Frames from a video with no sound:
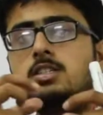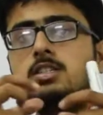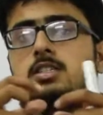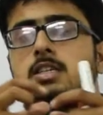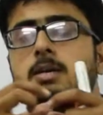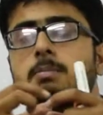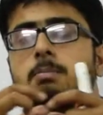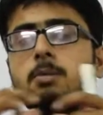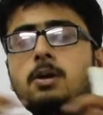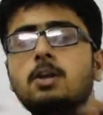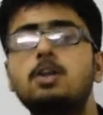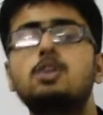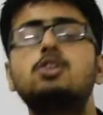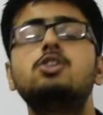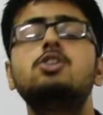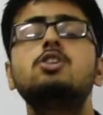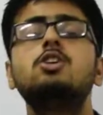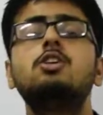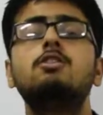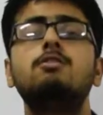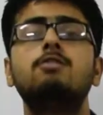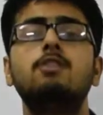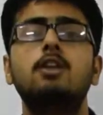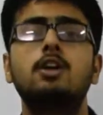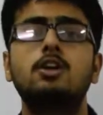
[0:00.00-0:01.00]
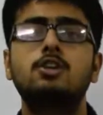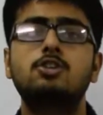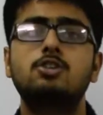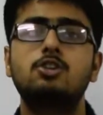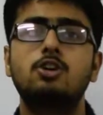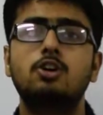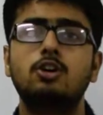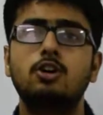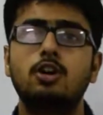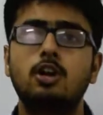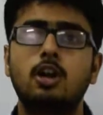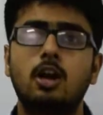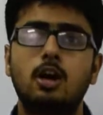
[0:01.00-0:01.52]
separation of
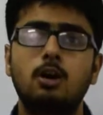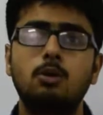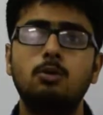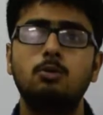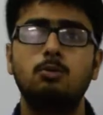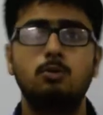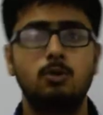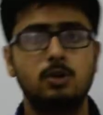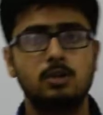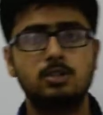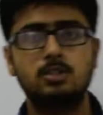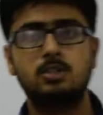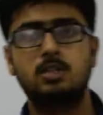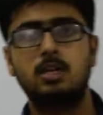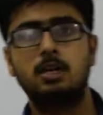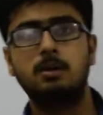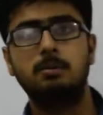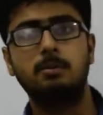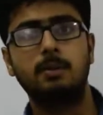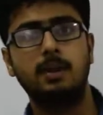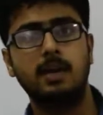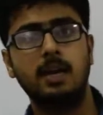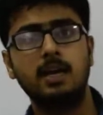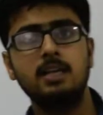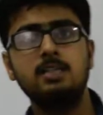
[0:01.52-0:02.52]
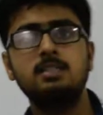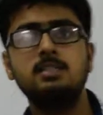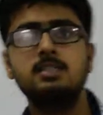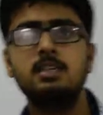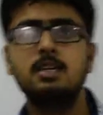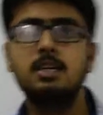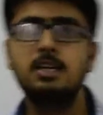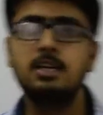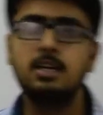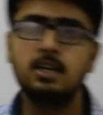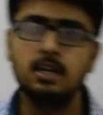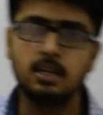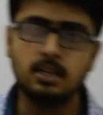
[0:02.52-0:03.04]
electron cloud was termed as
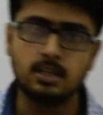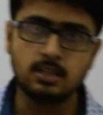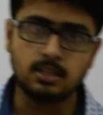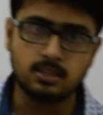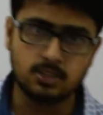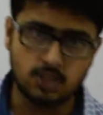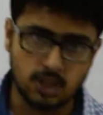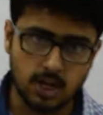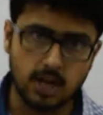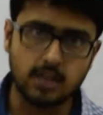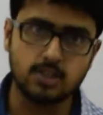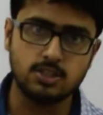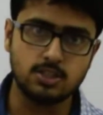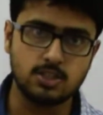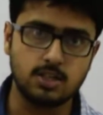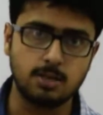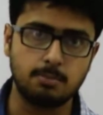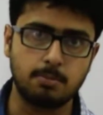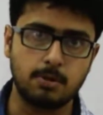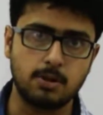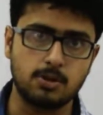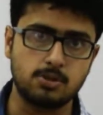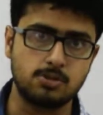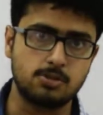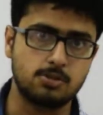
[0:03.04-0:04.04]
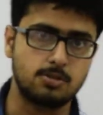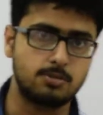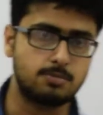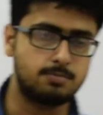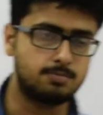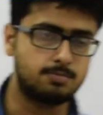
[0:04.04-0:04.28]
charge separation.